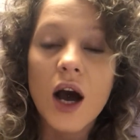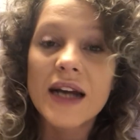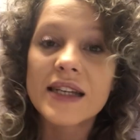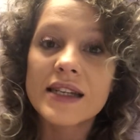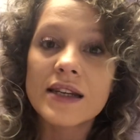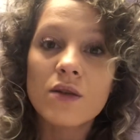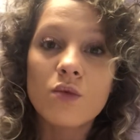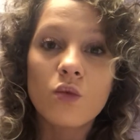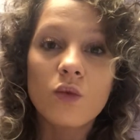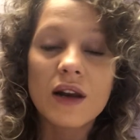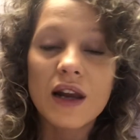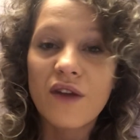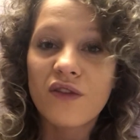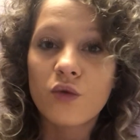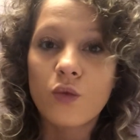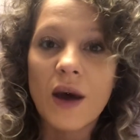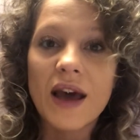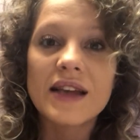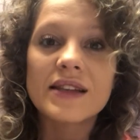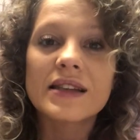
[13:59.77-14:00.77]
I didn't
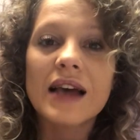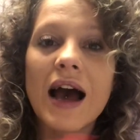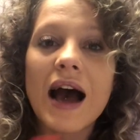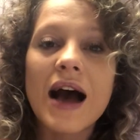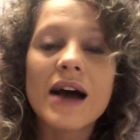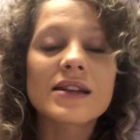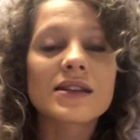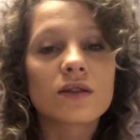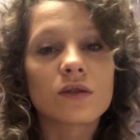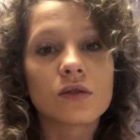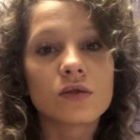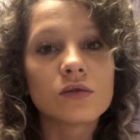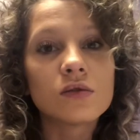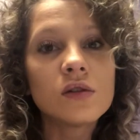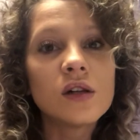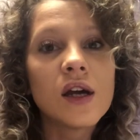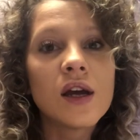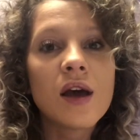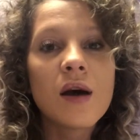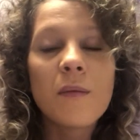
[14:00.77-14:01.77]
lift weights at
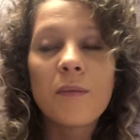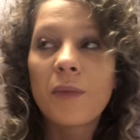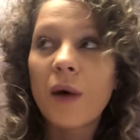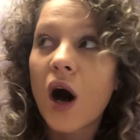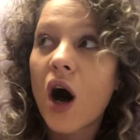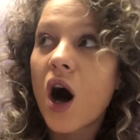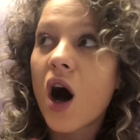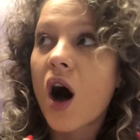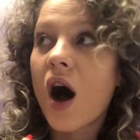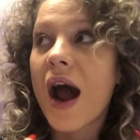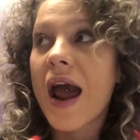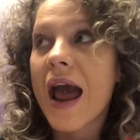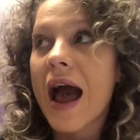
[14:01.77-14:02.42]
all, but I